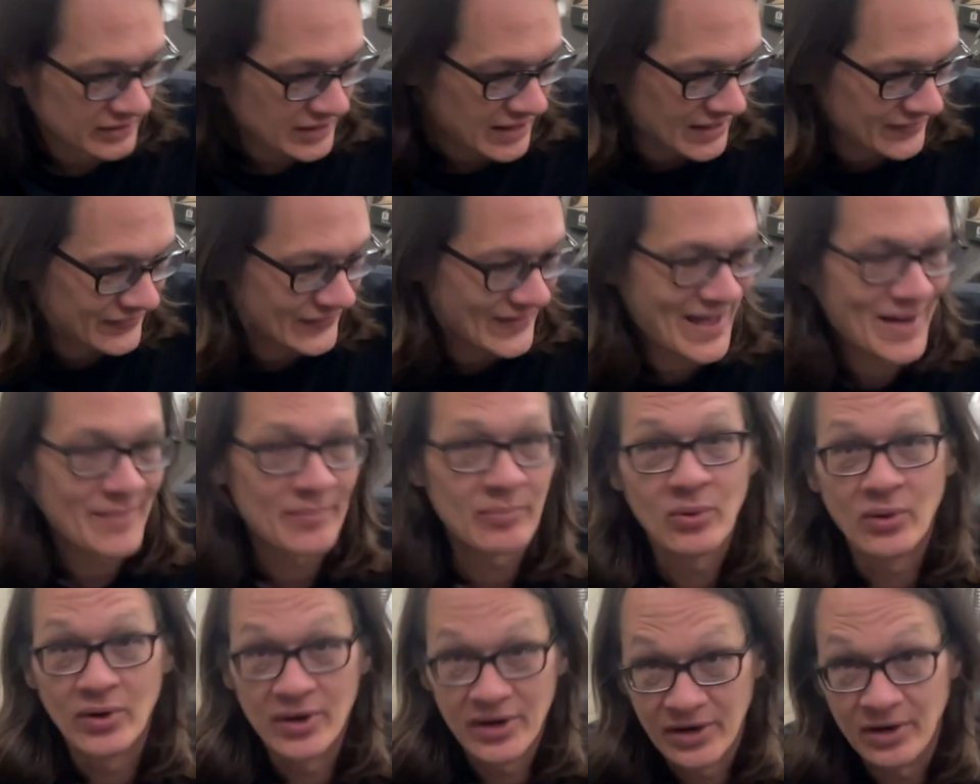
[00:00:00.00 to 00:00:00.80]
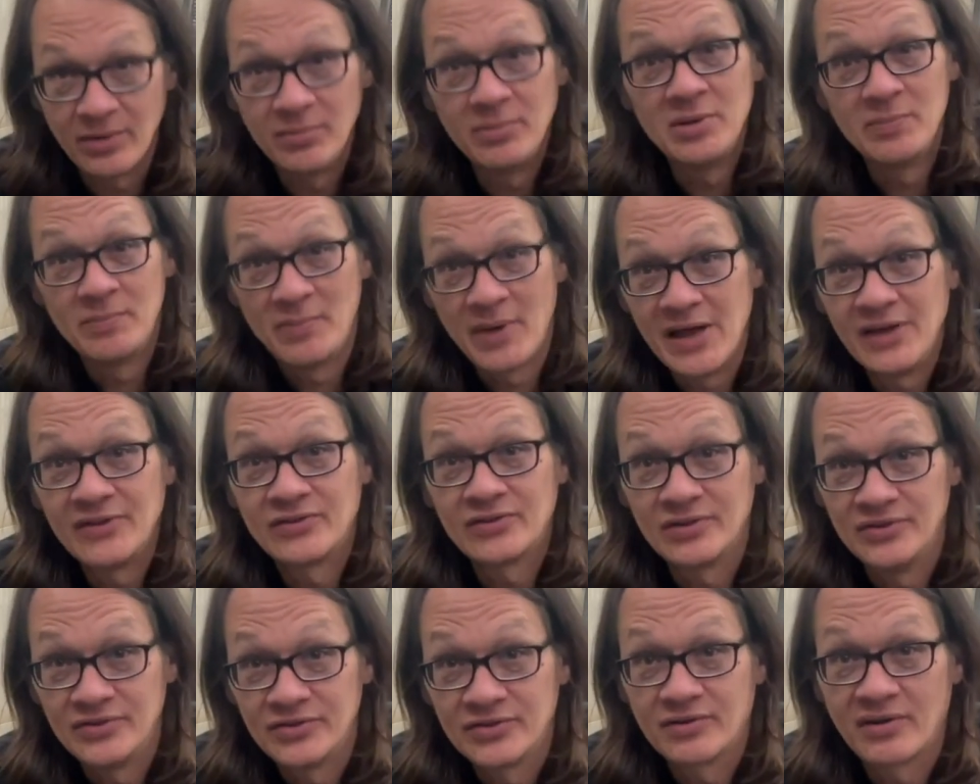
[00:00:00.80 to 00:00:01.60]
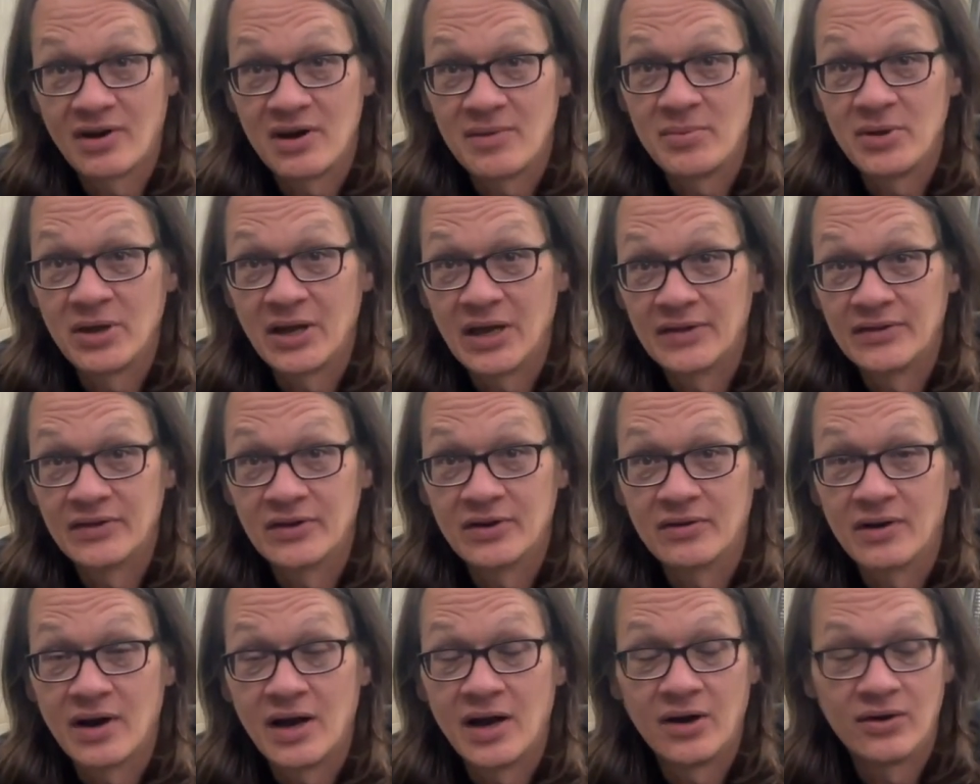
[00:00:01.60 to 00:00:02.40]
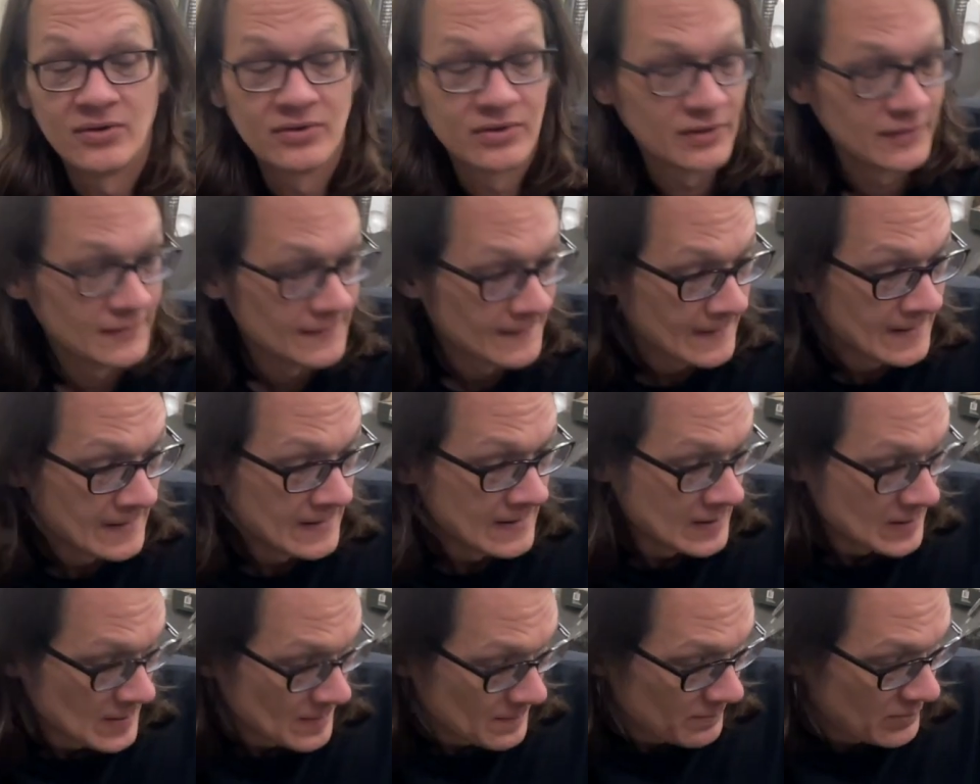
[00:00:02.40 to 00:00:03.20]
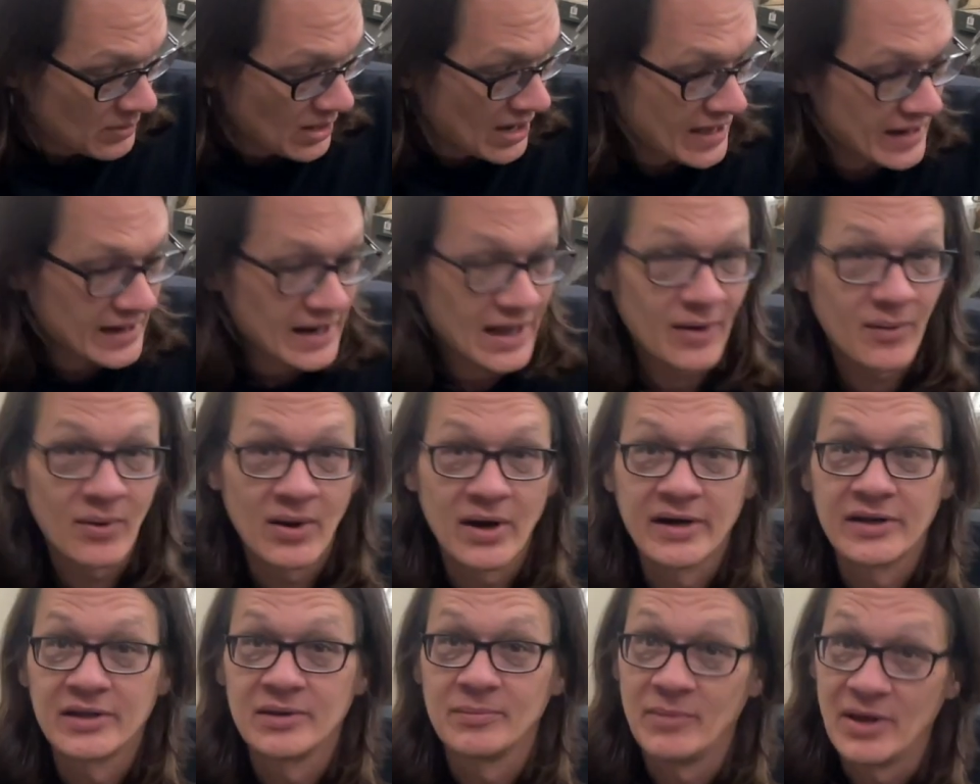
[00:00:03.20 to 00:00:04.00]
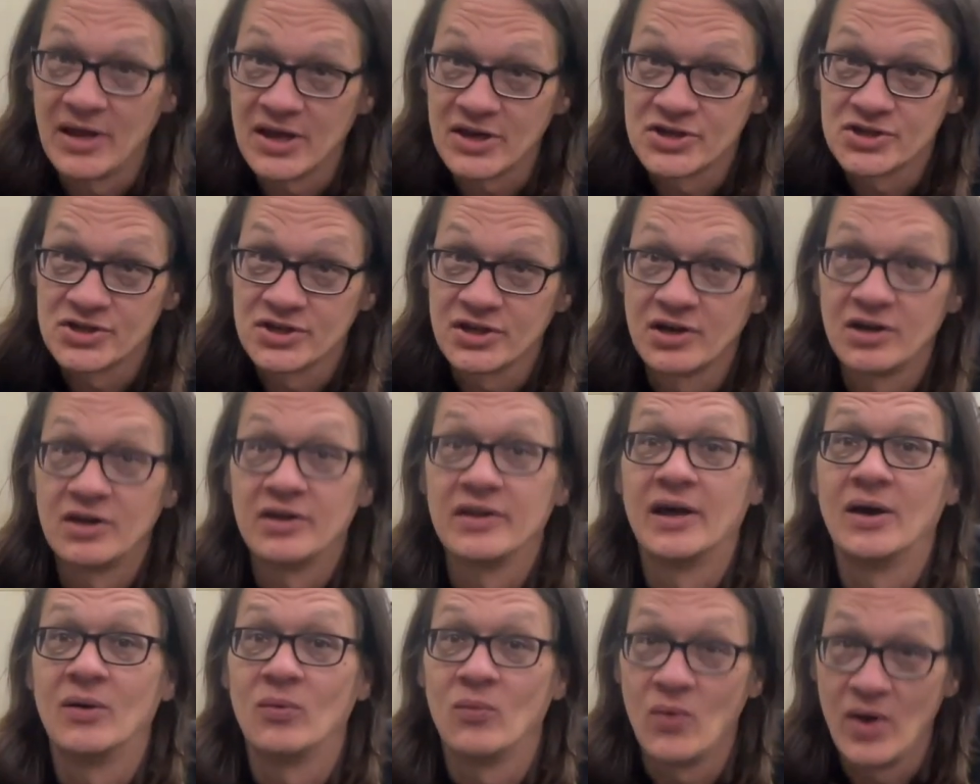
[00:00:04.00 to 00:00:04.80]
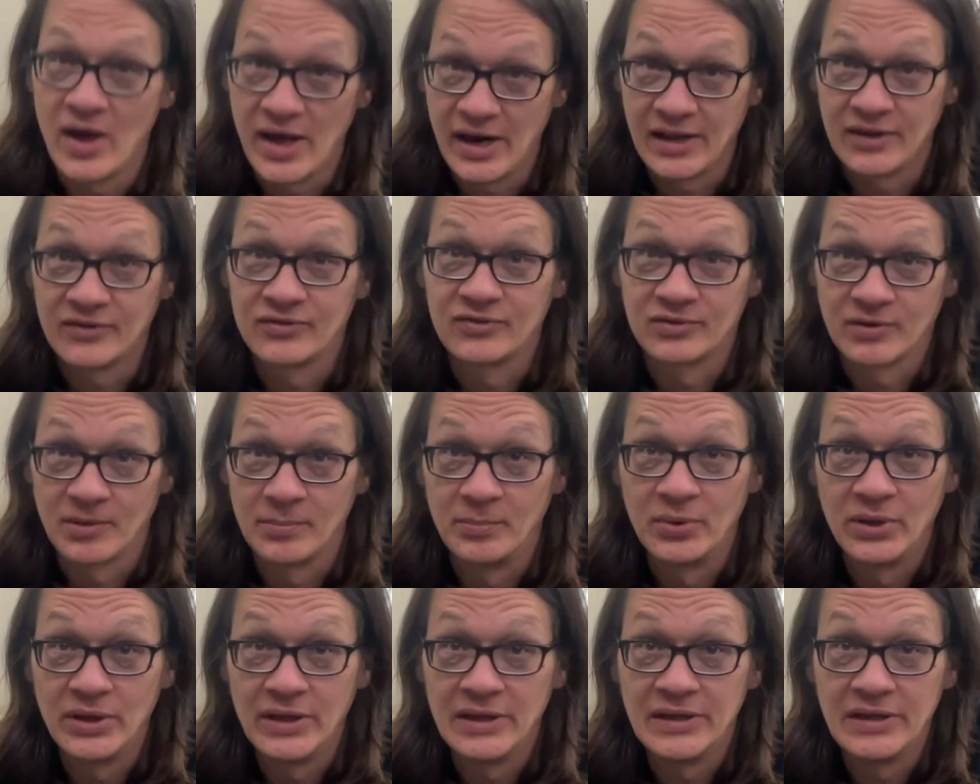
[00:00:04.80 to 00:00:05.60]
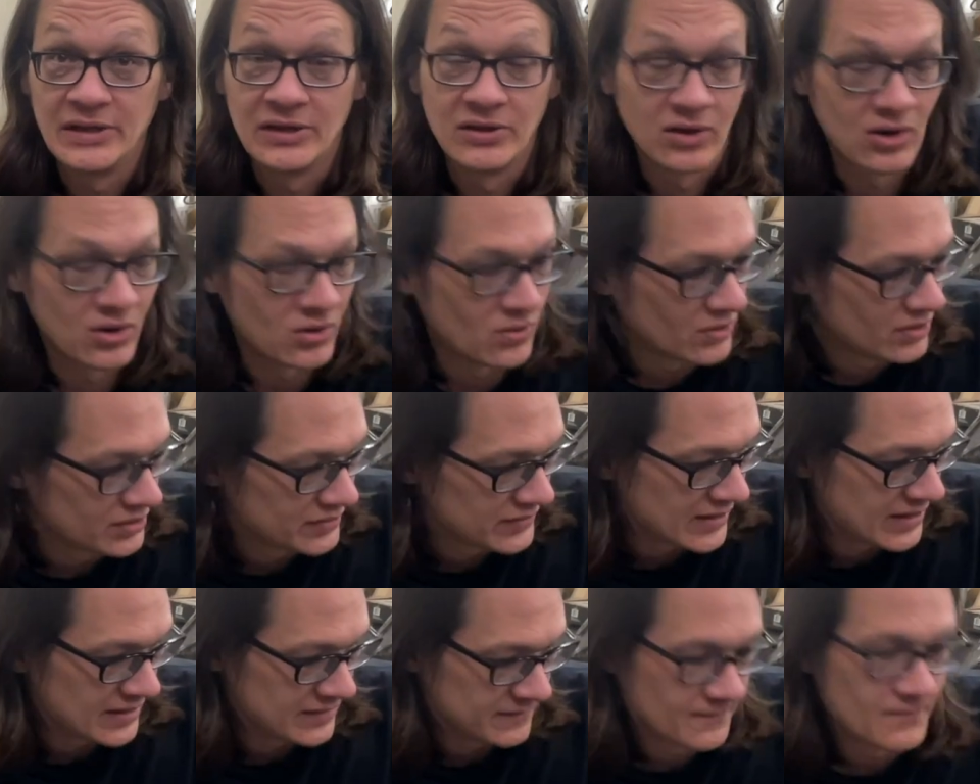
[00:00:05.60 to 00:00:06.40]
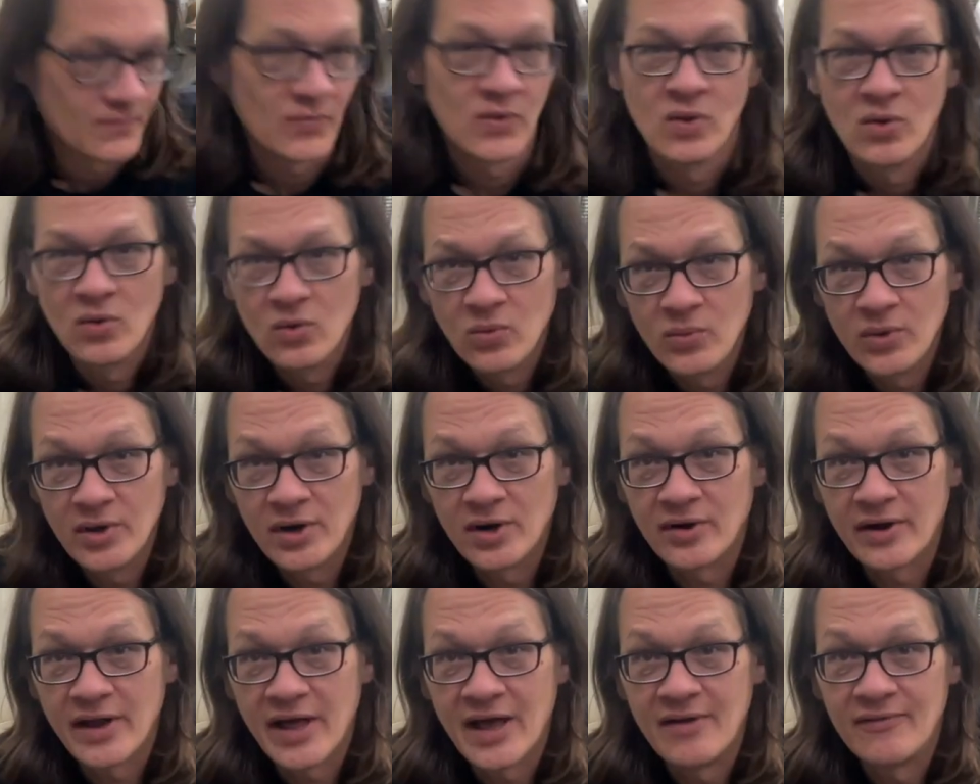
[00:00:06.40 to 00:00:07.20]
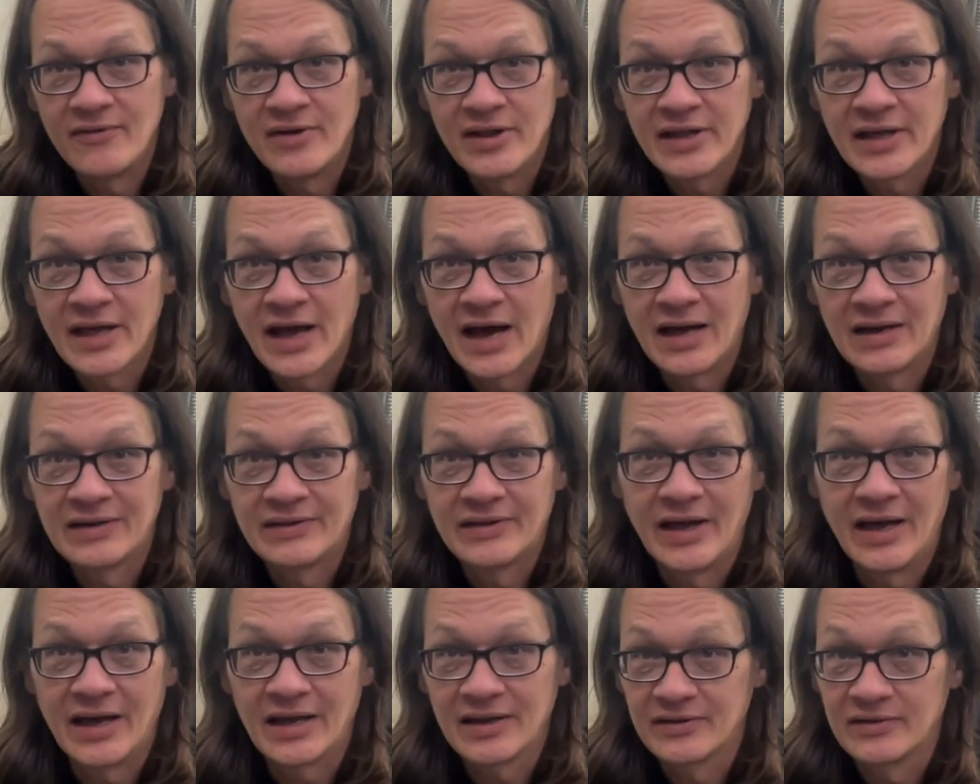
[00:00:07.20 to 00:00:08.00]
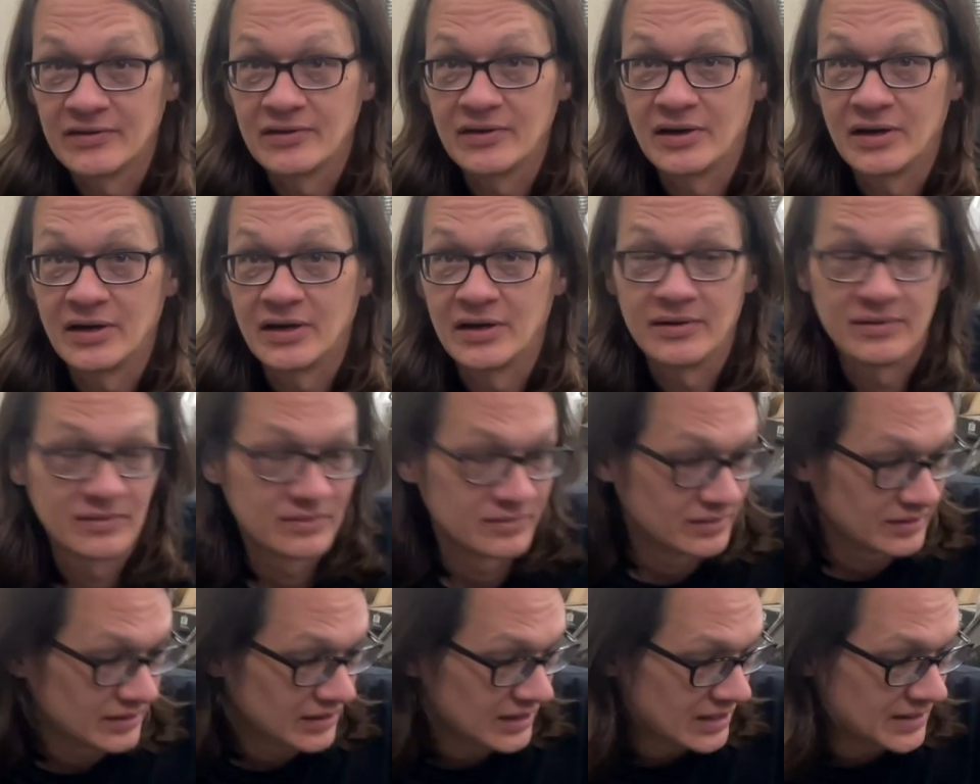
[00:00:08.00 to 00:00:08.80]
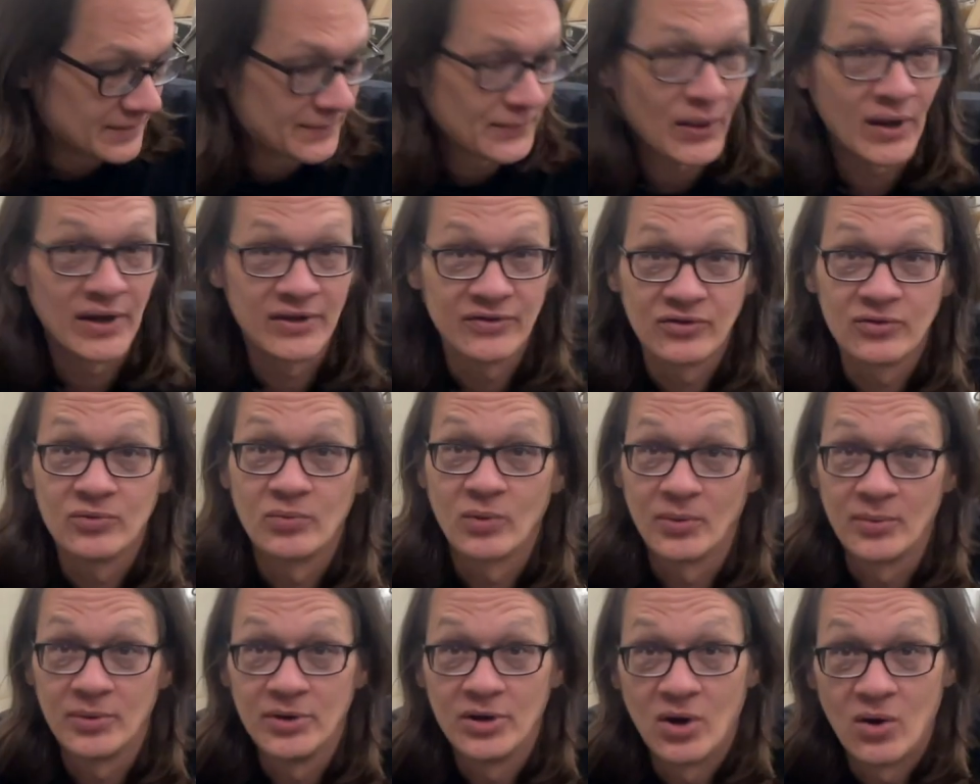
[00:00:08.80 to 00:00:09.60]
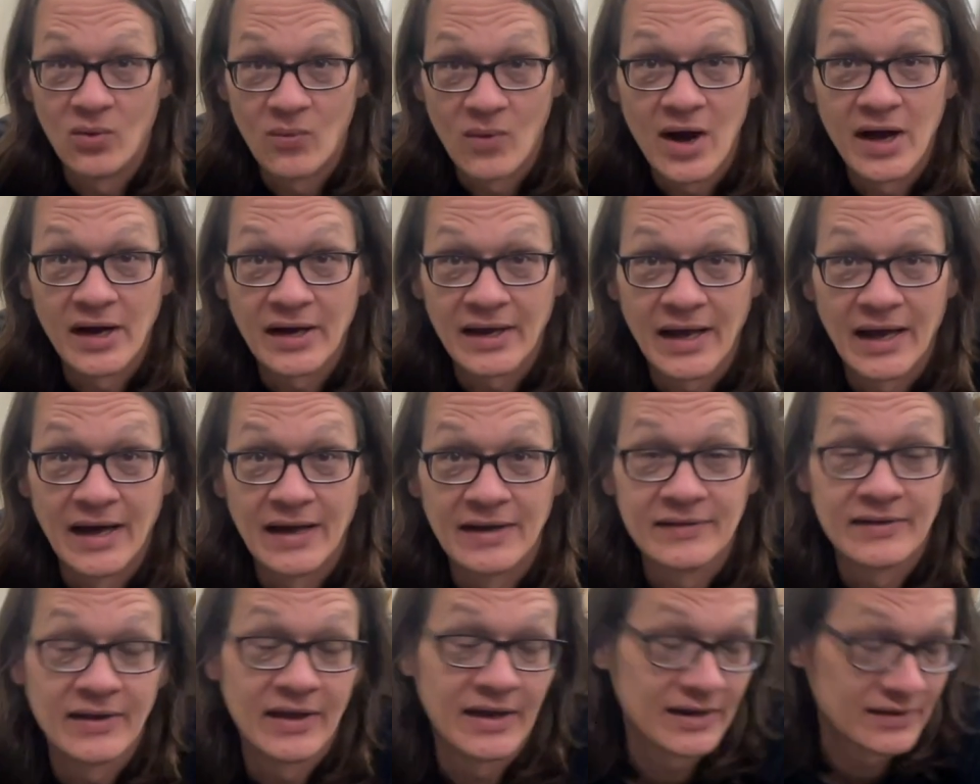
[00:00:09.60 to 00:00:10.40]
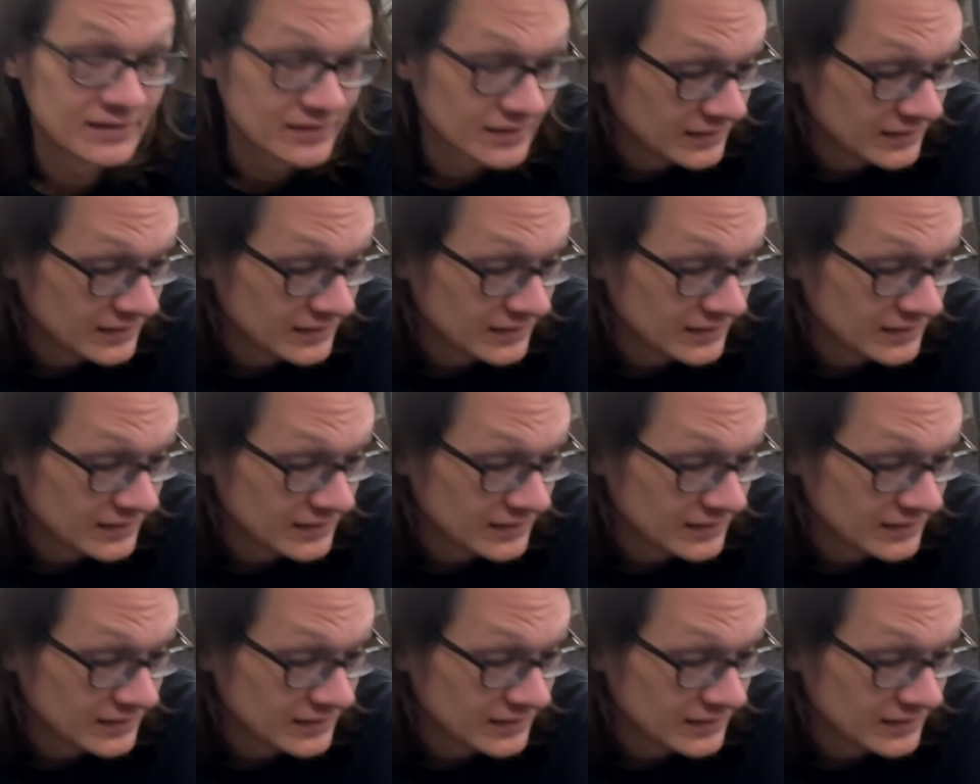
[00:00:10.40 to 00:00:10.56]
at that point it'll be basically scraping on the ground. But I wanted to make sure that when it's completely lowered, that we don't have any contact in places where we don't want contact.